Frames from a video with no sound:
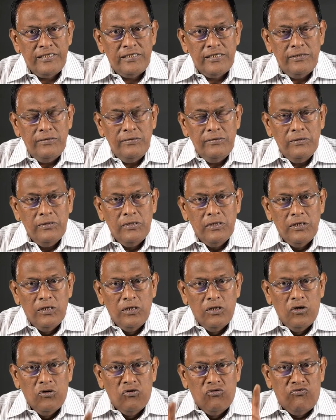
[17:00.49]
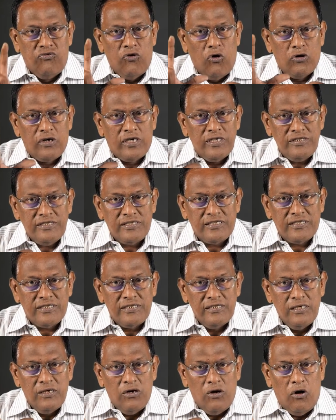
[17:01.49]
to
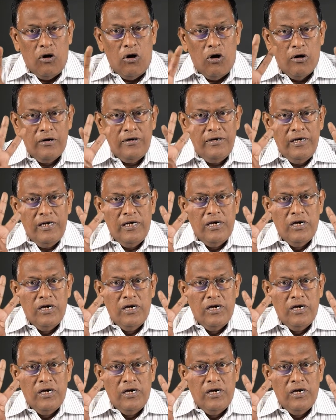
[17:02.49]
focus on